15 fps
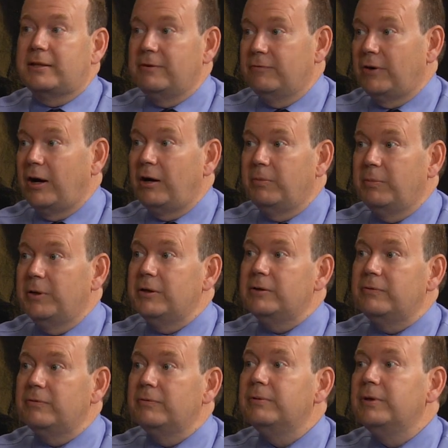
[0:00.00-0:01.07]
the
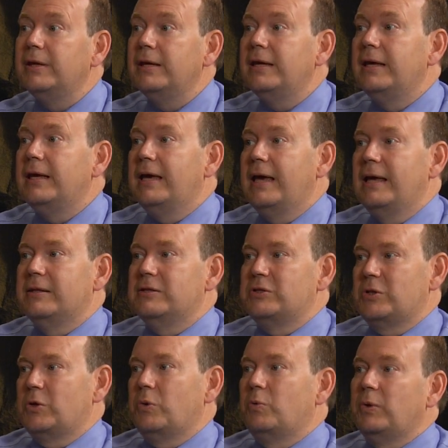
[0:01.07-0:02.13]
environment. And
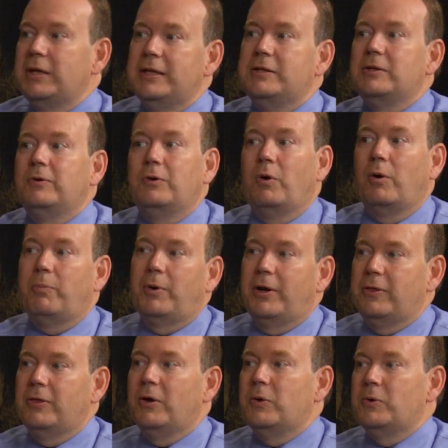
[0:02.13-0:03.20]
so we need to
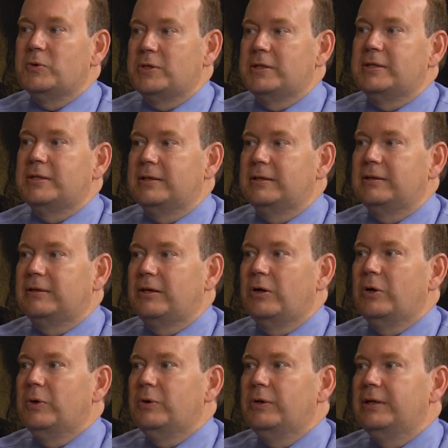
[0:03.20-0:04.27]
incorporate those into the
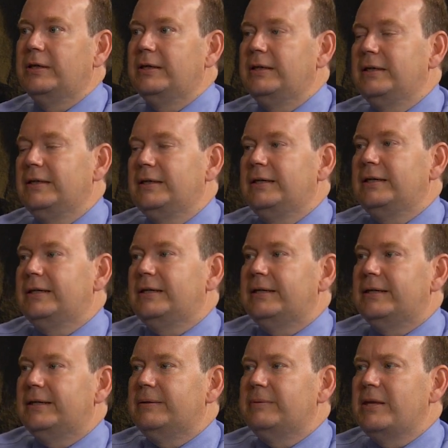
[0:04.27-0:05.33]
code.
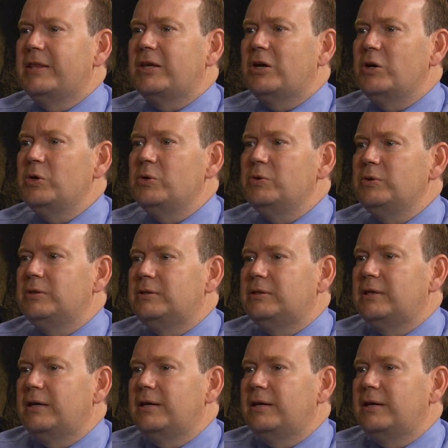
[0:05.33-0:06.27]
And the code